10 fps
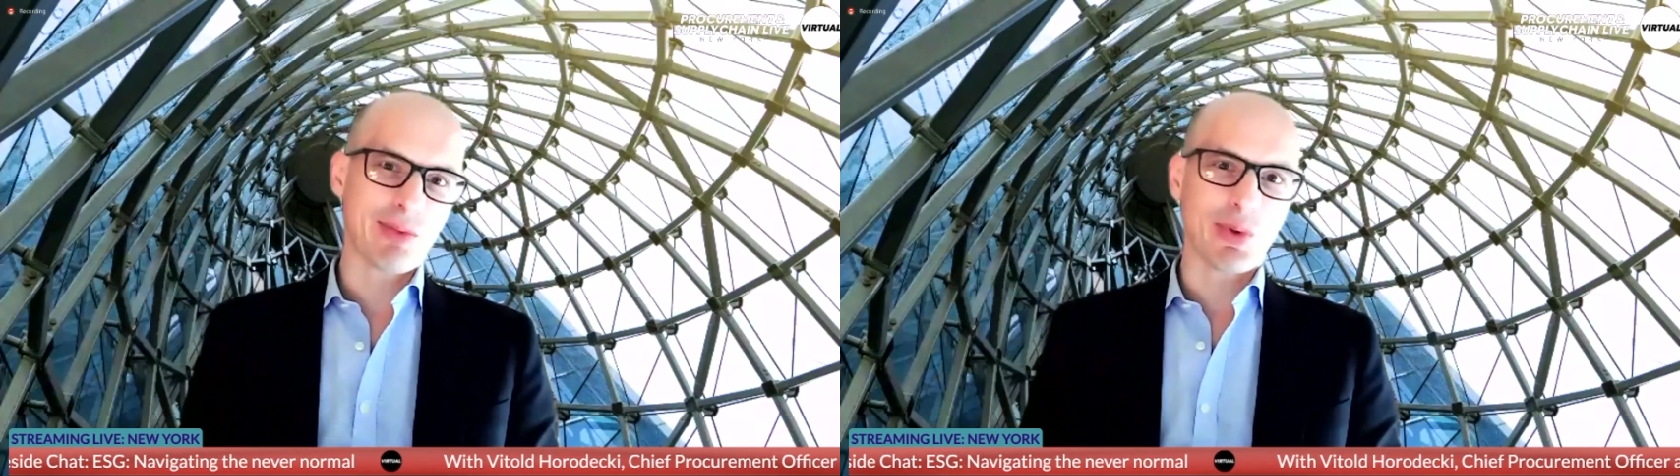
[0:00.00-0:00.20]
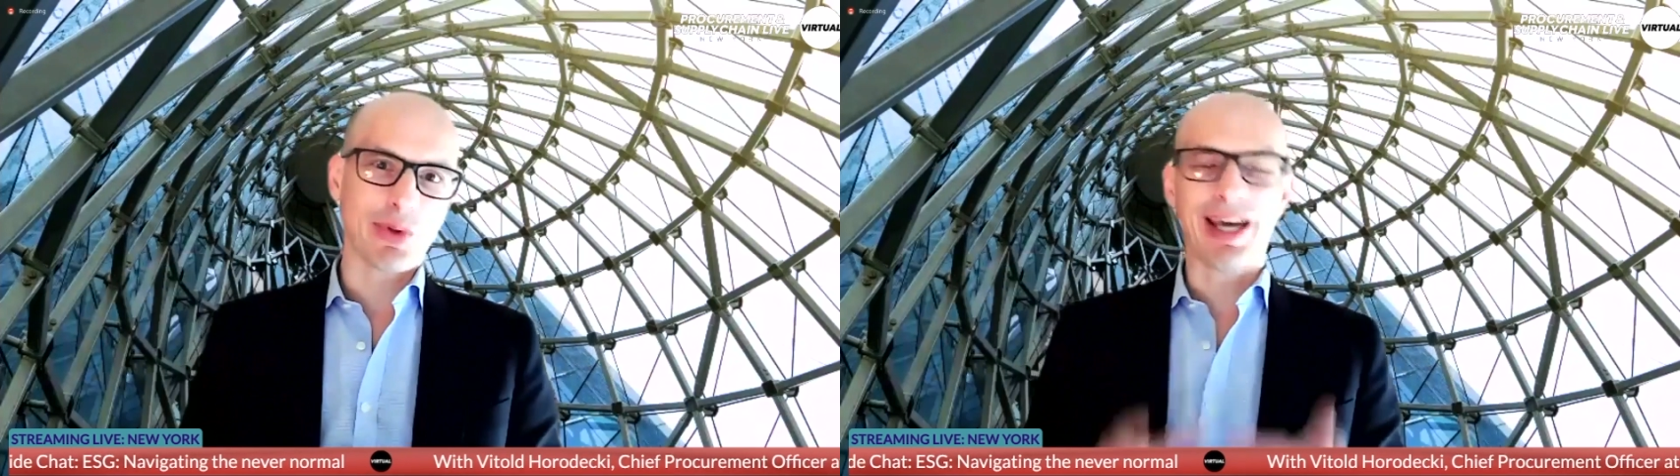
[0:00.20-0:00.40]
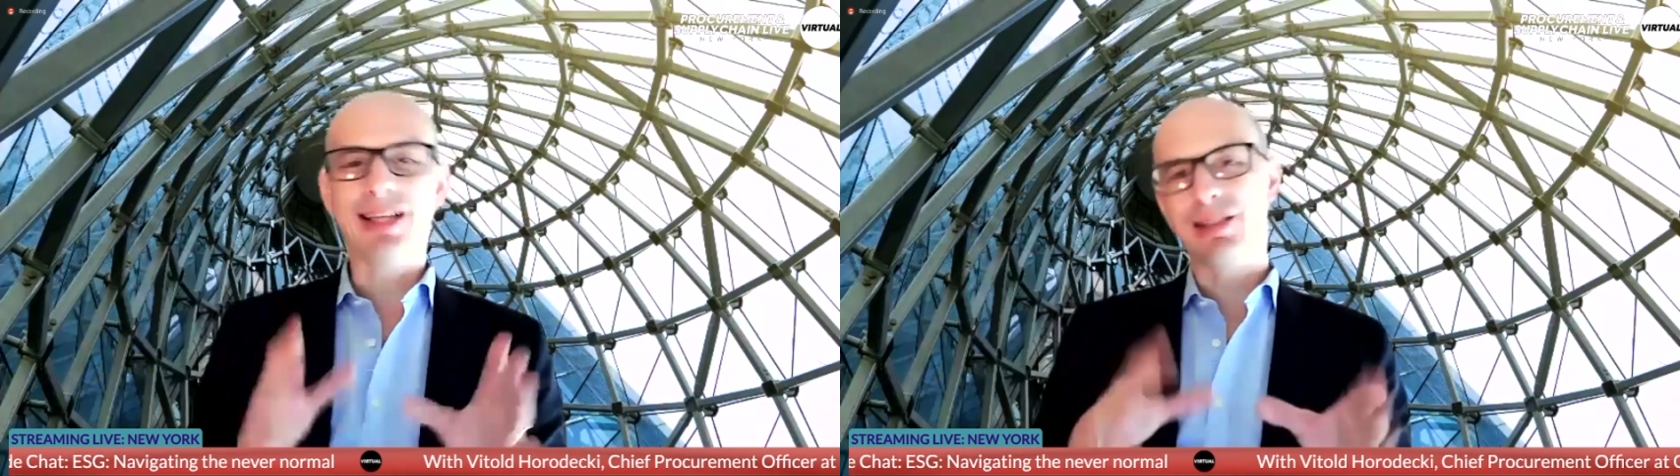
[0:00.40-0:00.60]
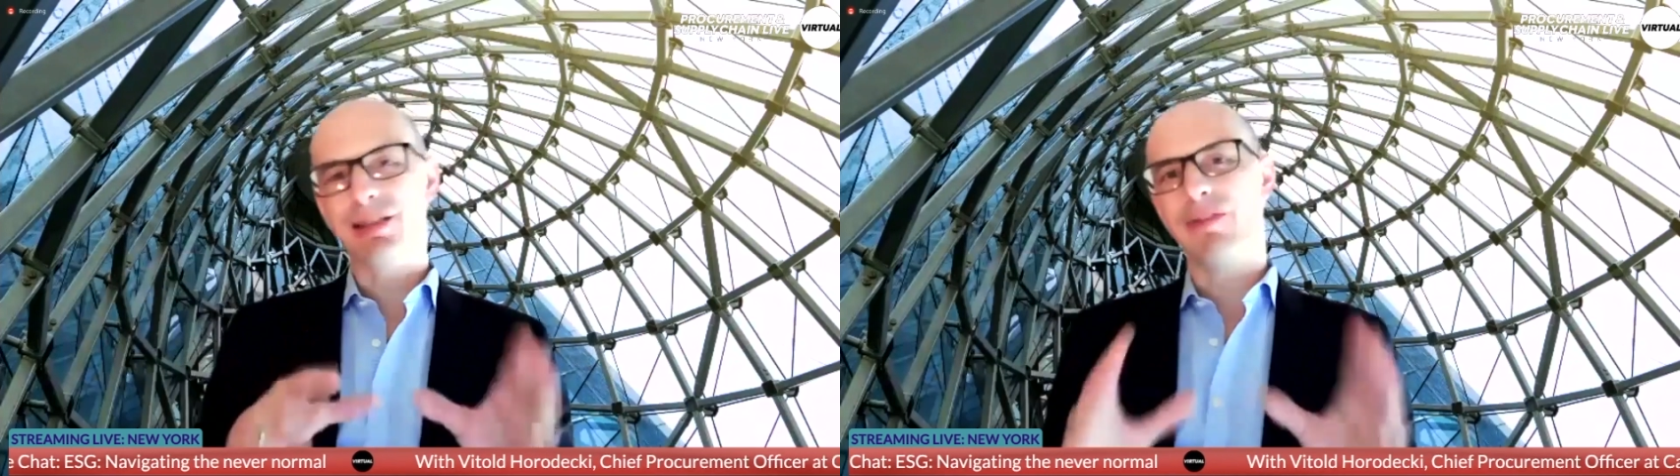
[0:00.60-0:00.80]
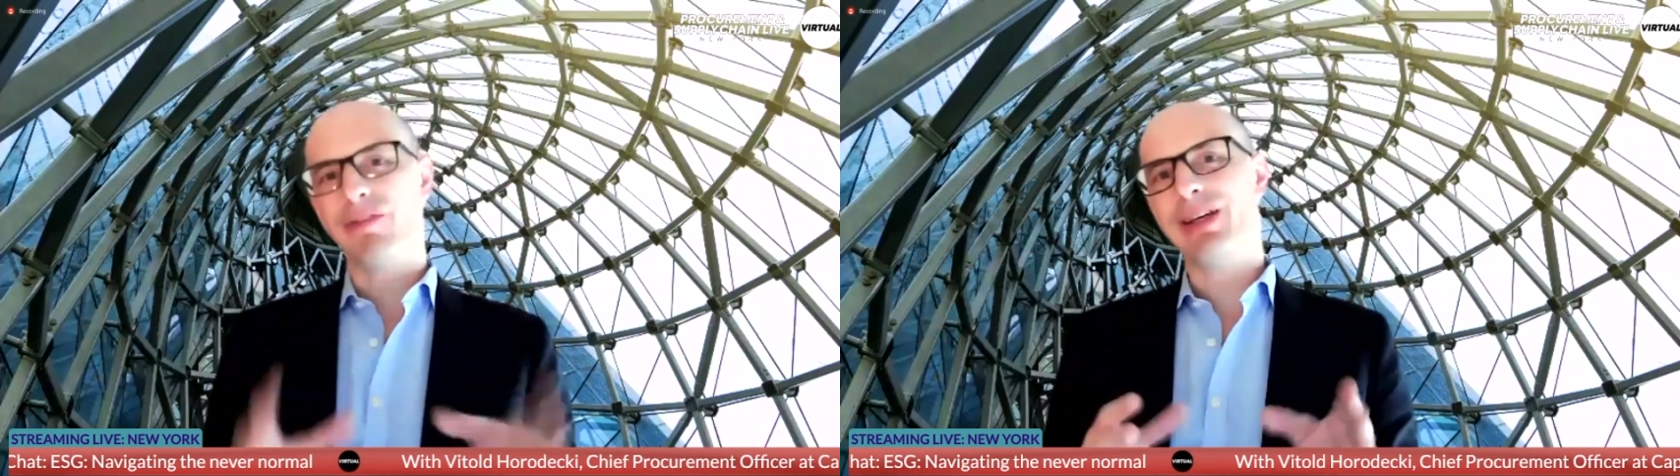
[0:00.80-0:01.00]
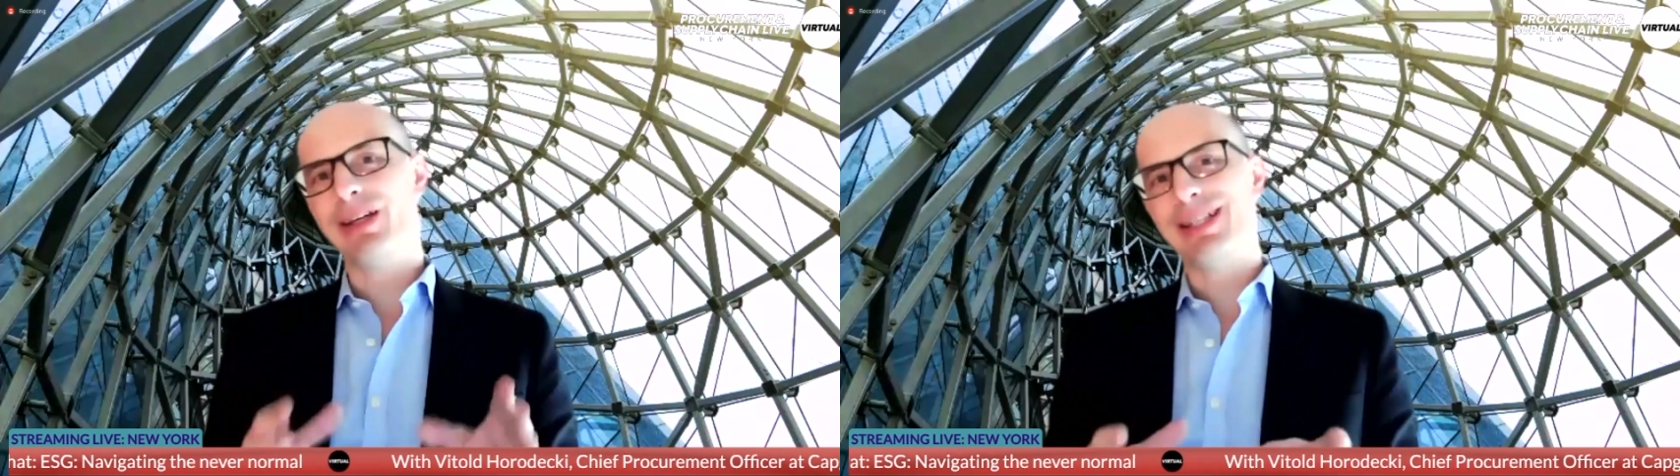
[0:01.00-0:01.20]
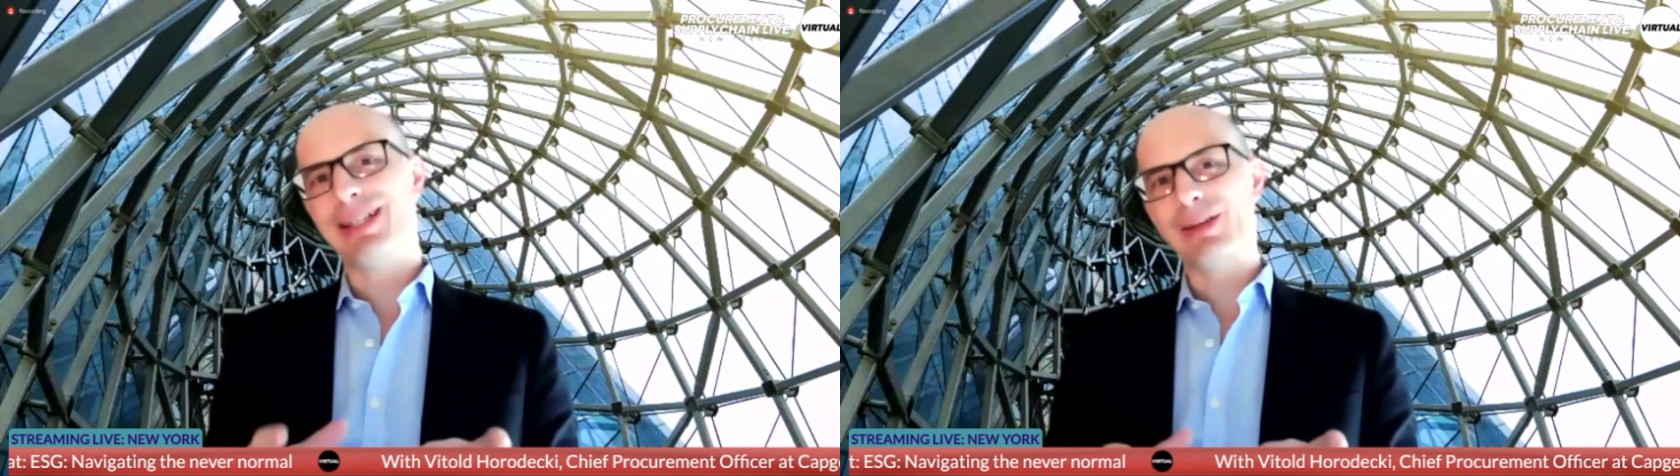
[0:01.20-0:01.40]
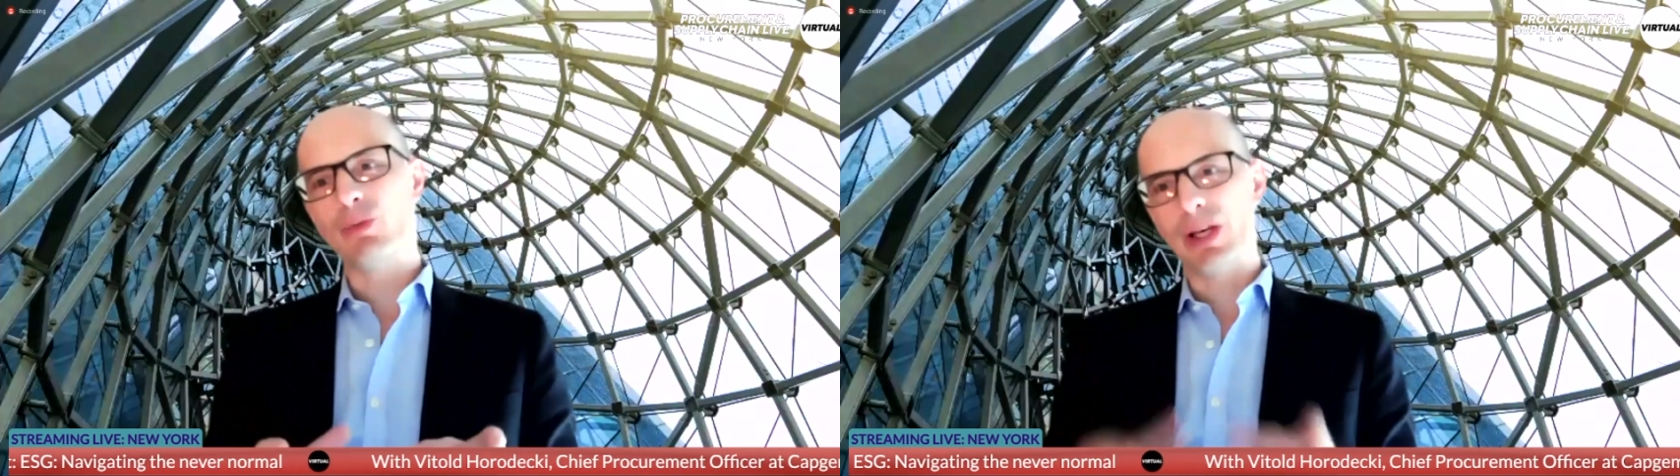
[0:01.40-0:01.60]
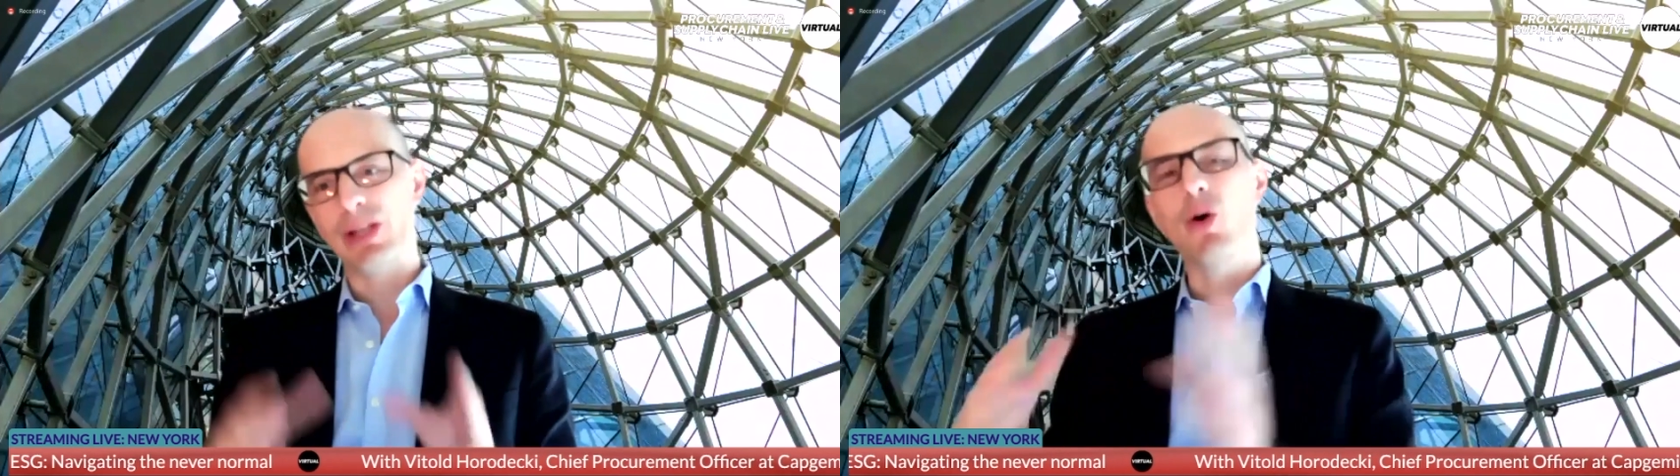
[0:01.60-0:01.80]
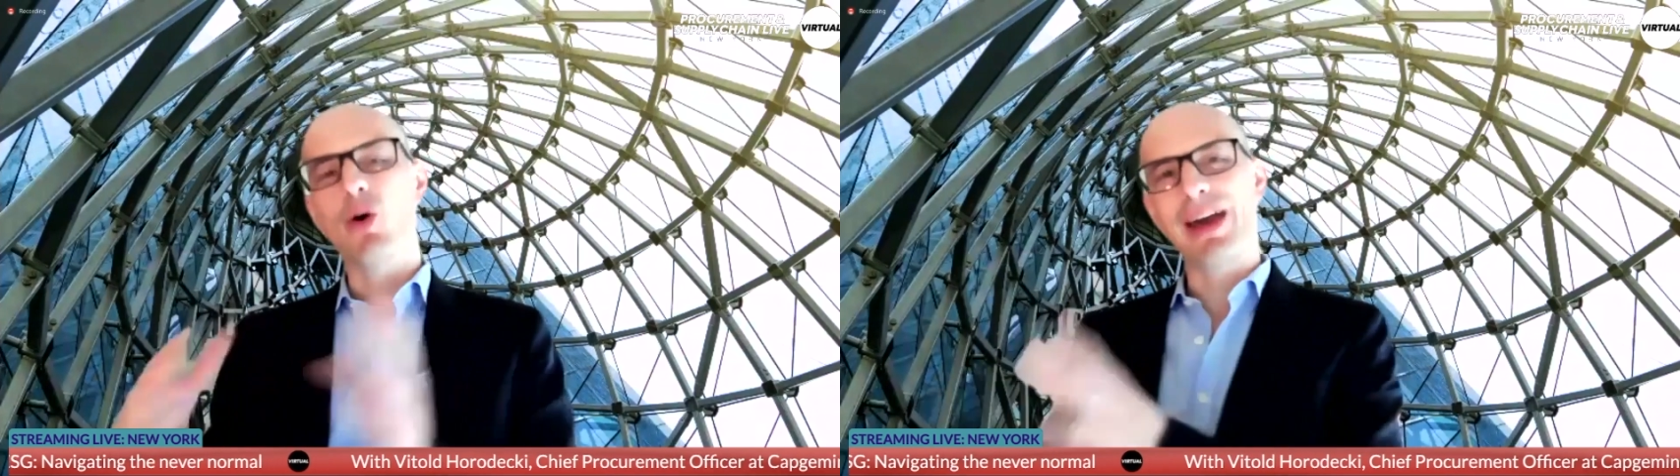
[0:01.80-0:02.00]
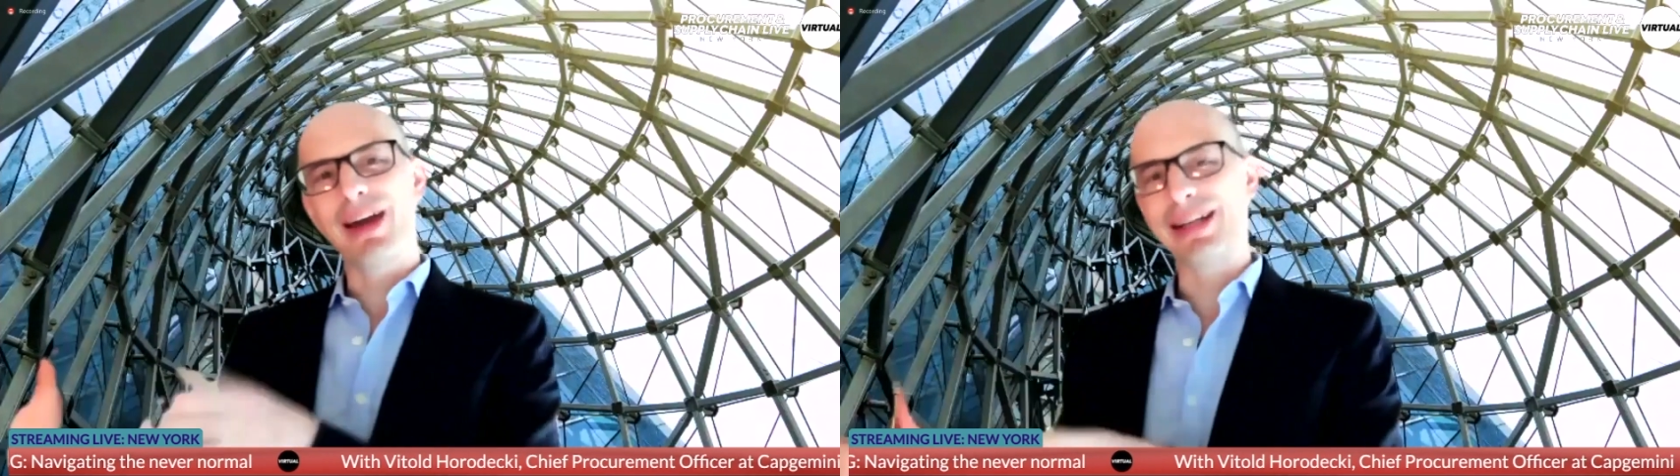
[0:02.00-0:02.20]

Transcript: So yes, I think we'll go there,